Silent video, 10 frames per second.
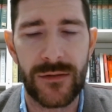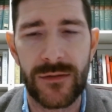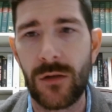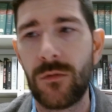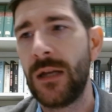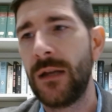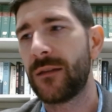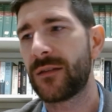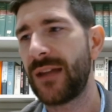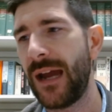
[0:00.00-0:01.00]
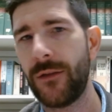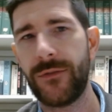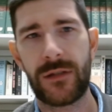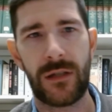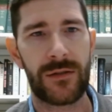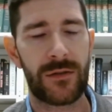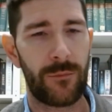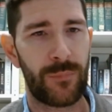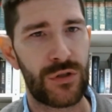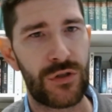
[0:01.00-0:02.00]
And so the South is going to
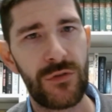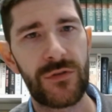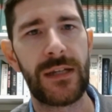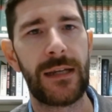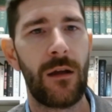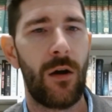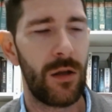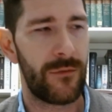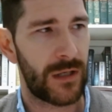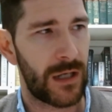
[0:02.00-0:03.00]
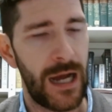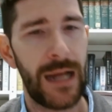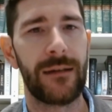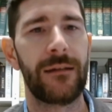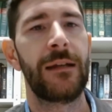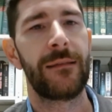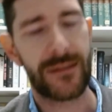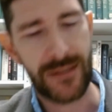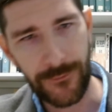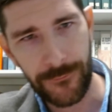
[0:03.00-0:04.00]
start producing all of the cotton
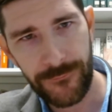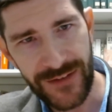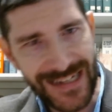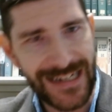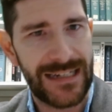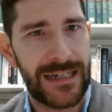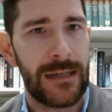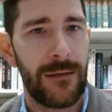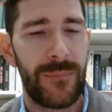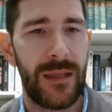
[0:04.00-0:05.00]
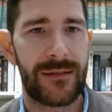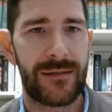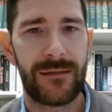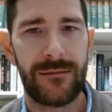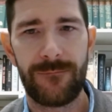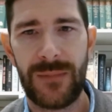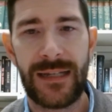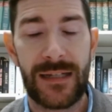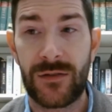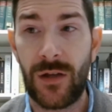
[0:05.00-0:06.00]
that's going to feed this
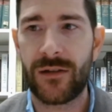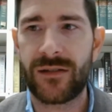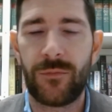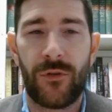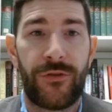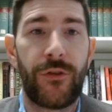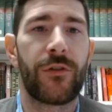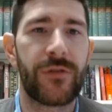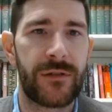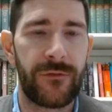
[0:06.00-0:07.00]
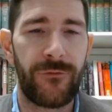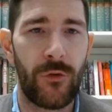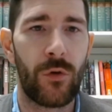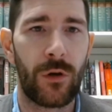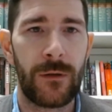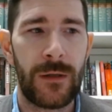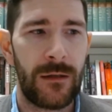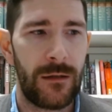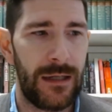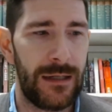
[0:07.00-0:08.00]
inexhaustible thirst for
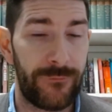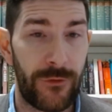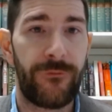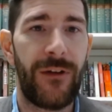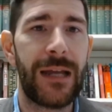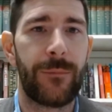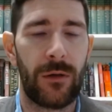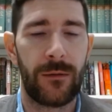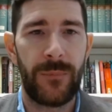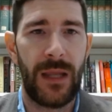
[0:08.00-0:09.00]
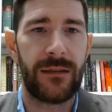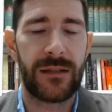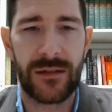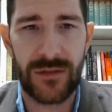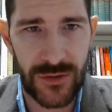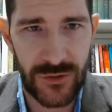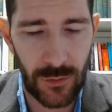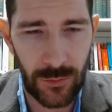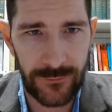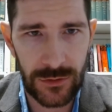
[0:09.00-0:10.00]
fiber and this
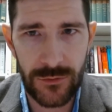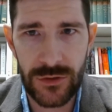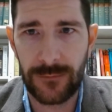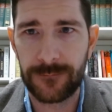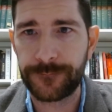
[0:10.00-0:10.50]
Industrial Revolution.